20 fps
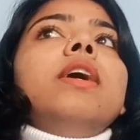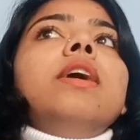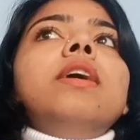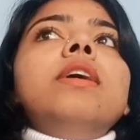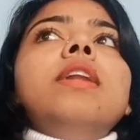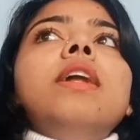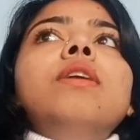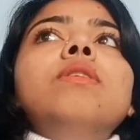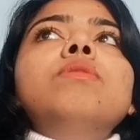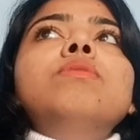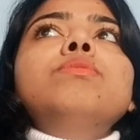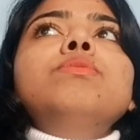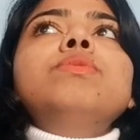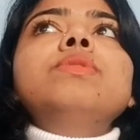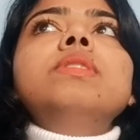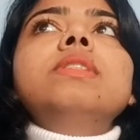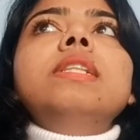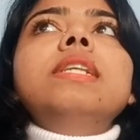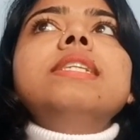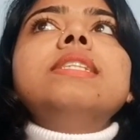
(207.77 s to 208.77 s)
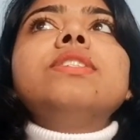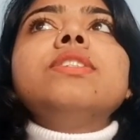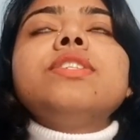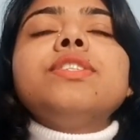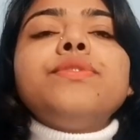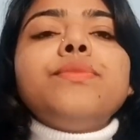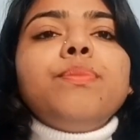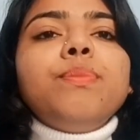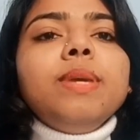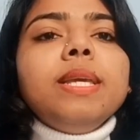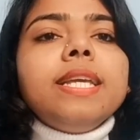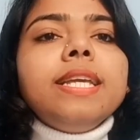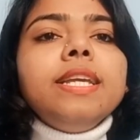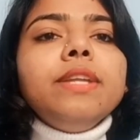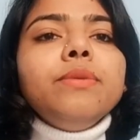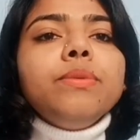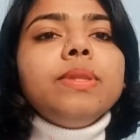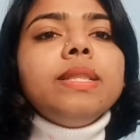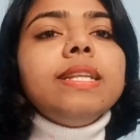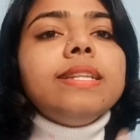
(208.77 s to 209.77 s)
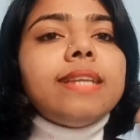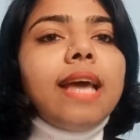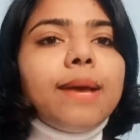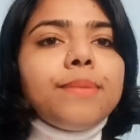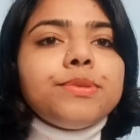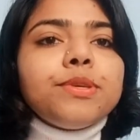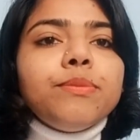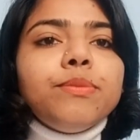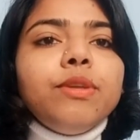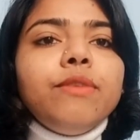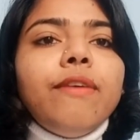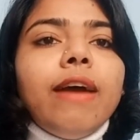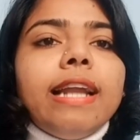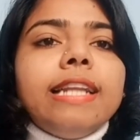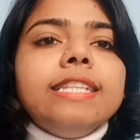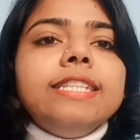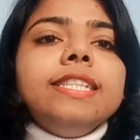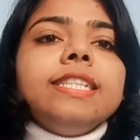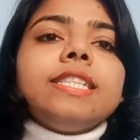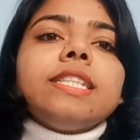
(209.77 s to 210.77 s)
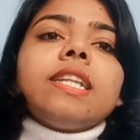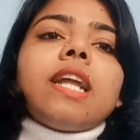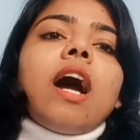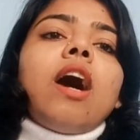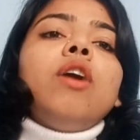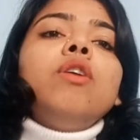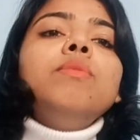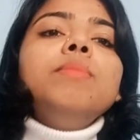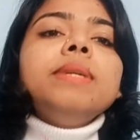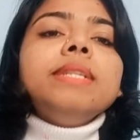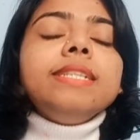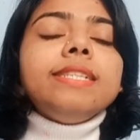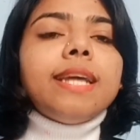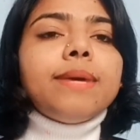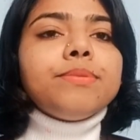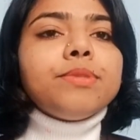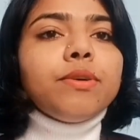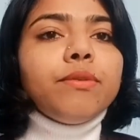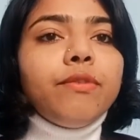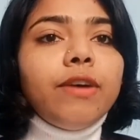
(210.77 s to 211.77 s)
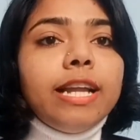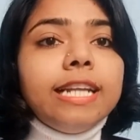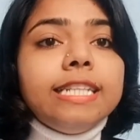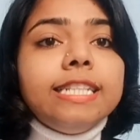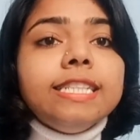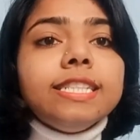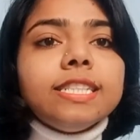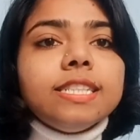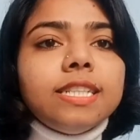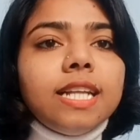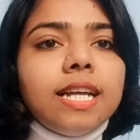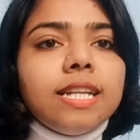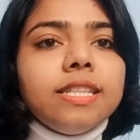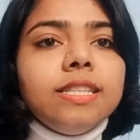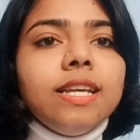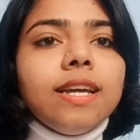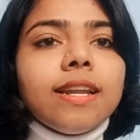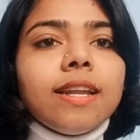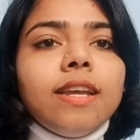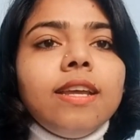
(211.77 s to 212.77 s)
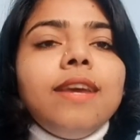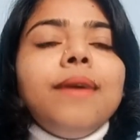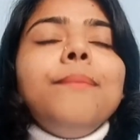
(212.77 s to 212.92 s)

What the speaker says: now let's just begin with the types of the validation. How many types of validation are there?